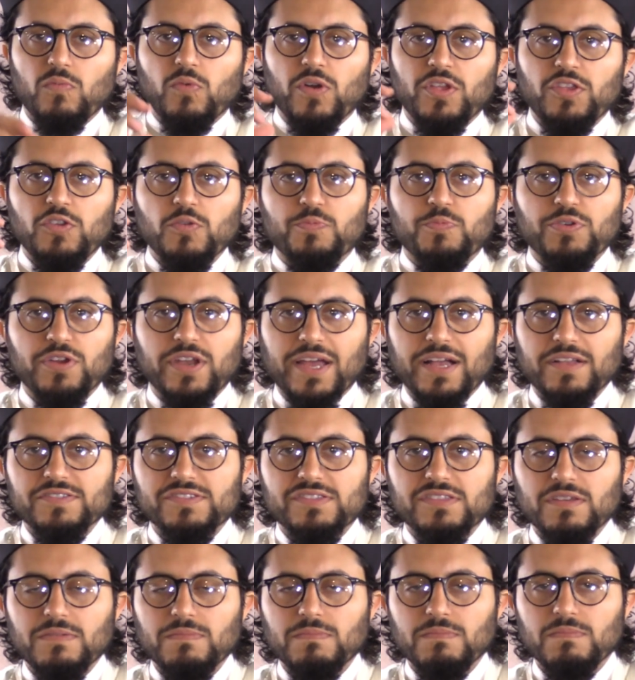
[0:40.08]
when you
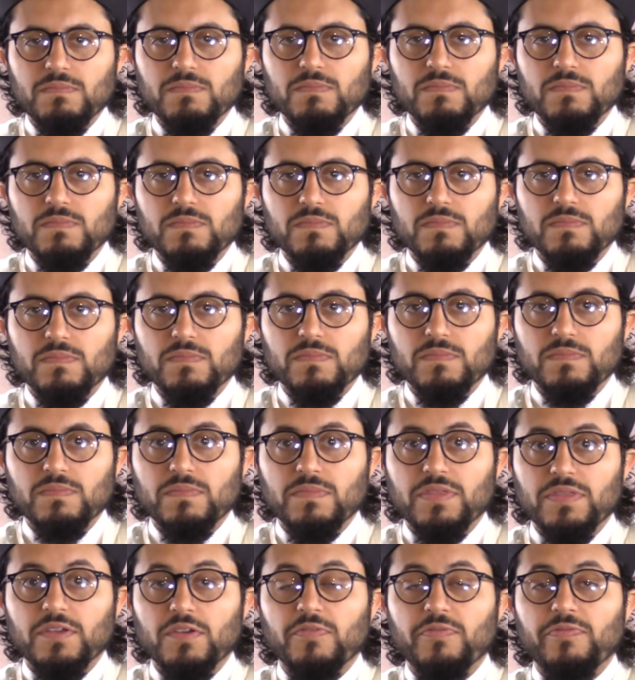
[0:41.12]
pronounce them,
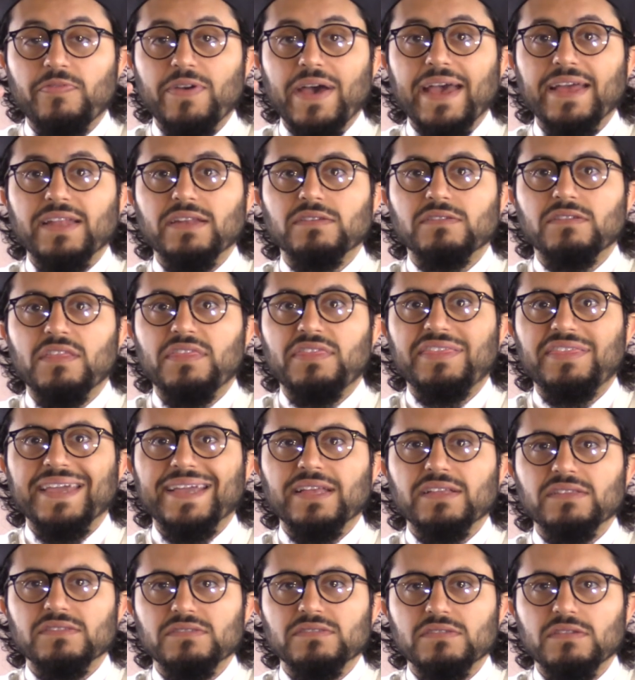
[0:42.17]
they're fattened,
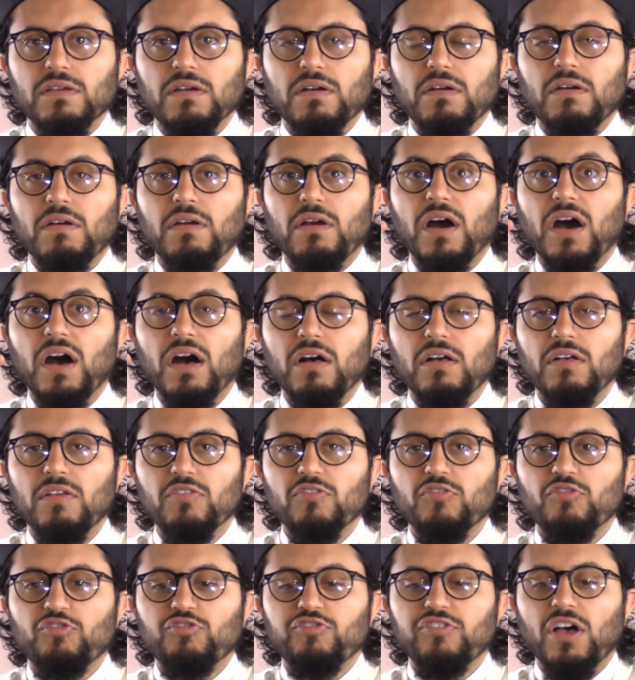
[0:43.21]
thickened. Kha,
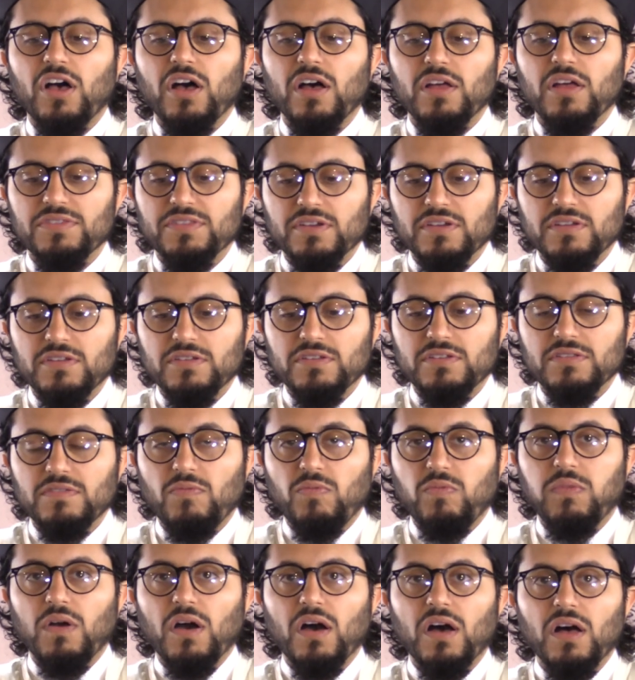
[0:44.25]
Sad,
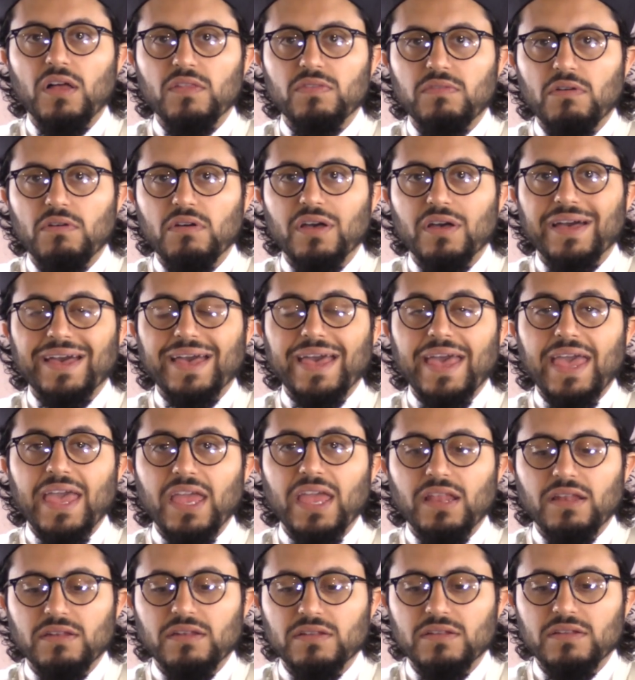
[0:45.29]
Bad,
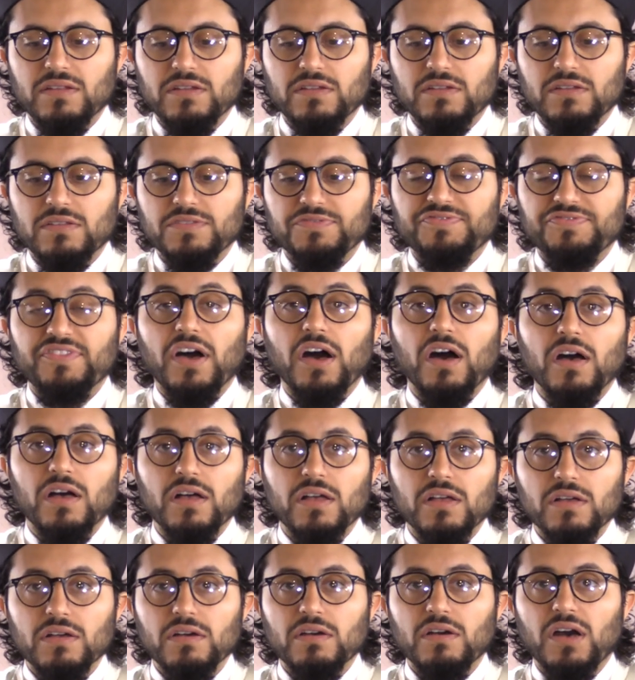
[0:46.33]
rain
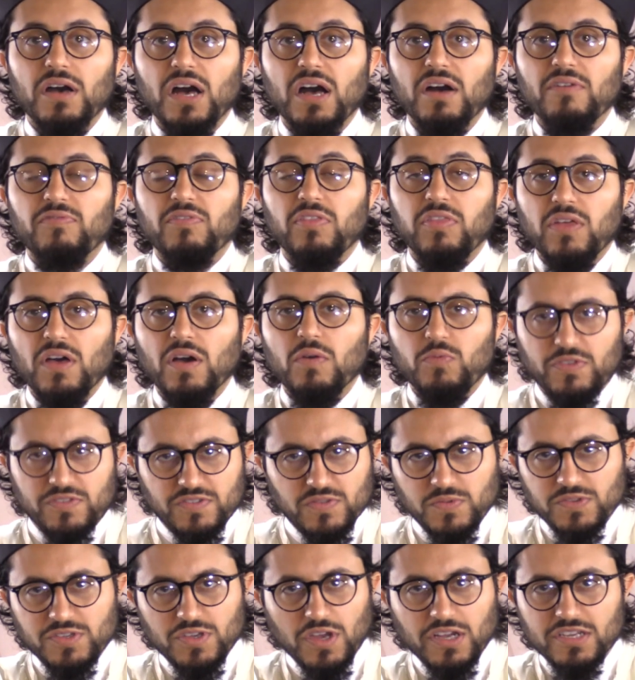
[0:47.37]
Ba, Qaf, Va.
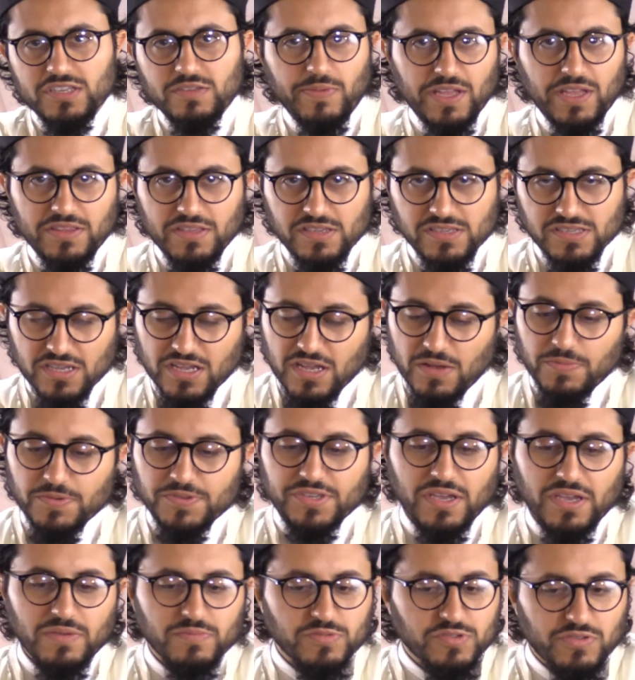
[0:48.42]
We, so we talked about these a
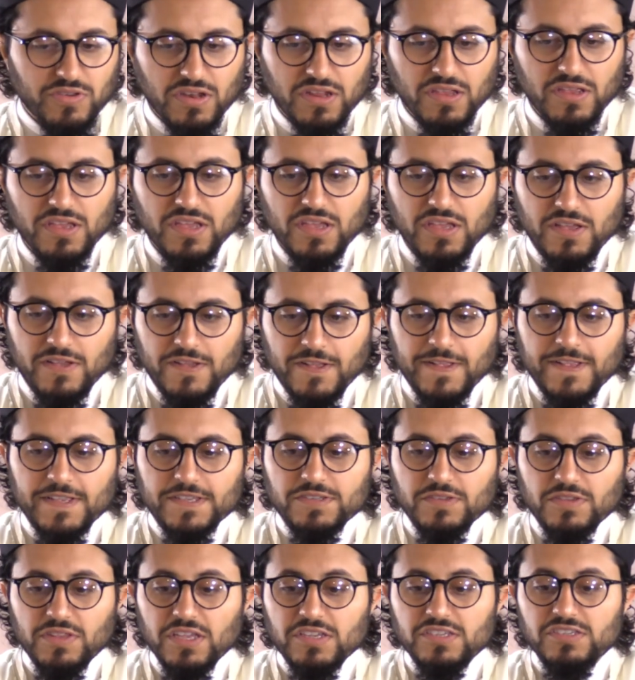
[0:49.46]
couple times already.
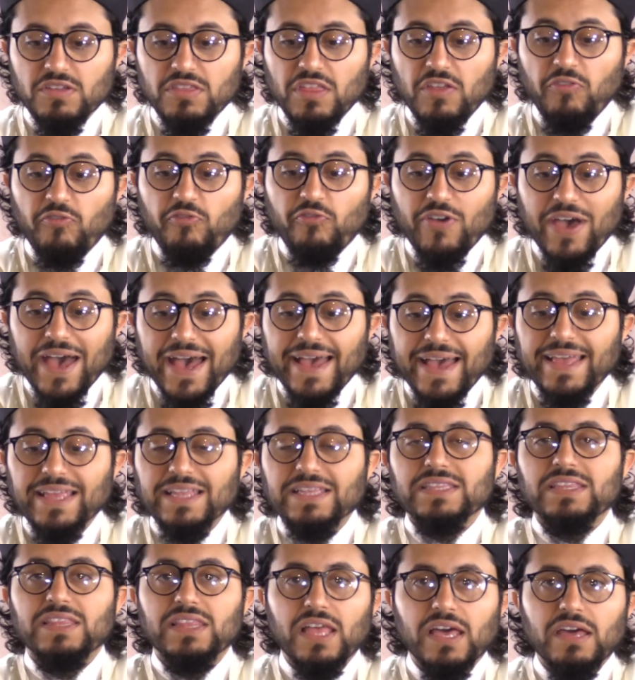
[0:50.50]
So these are the
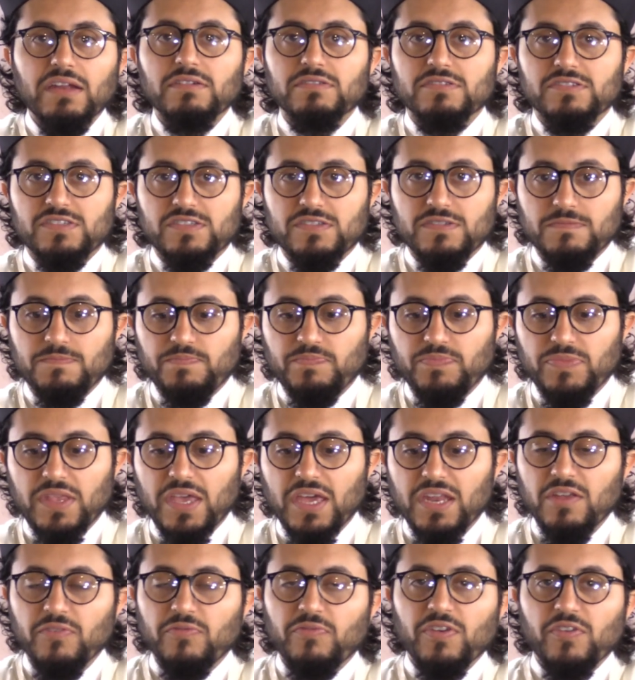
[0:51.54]
fattened letters.
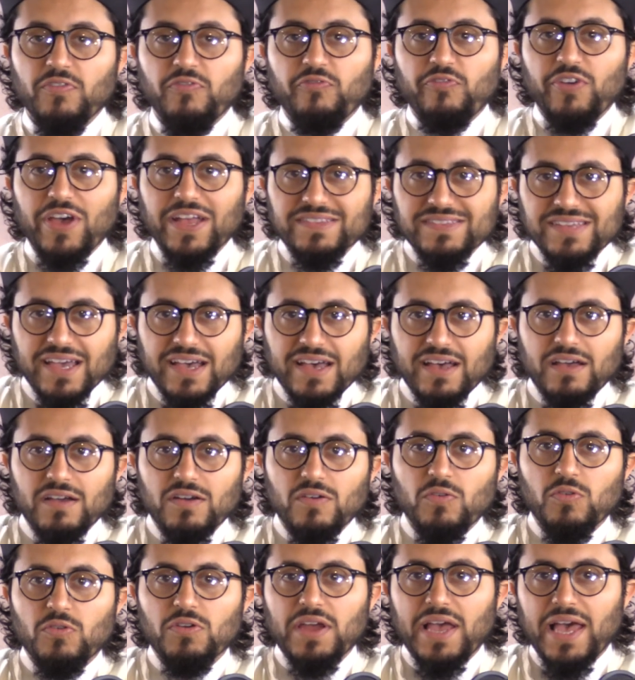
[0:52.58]
And if a
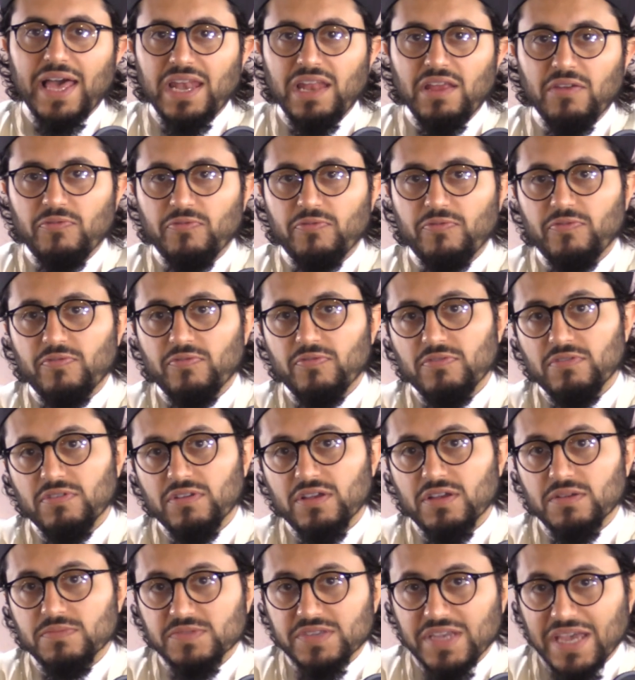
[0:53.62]
fatha or alif
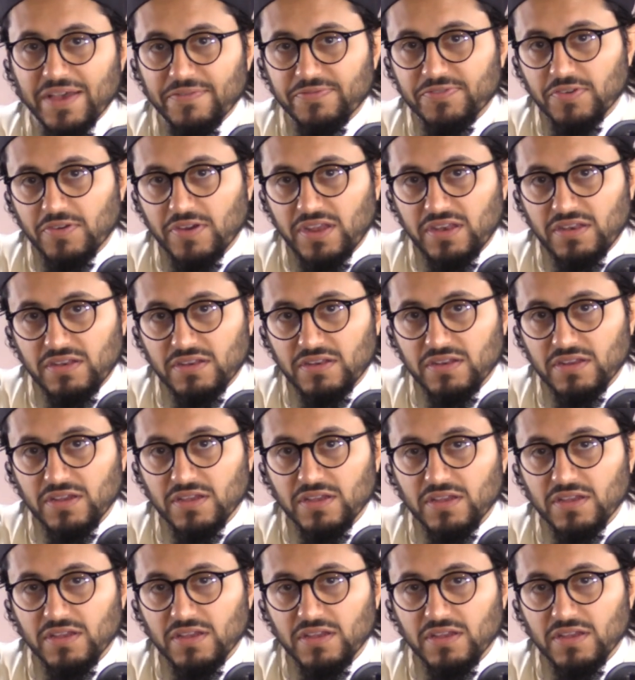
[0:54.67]
comes after it,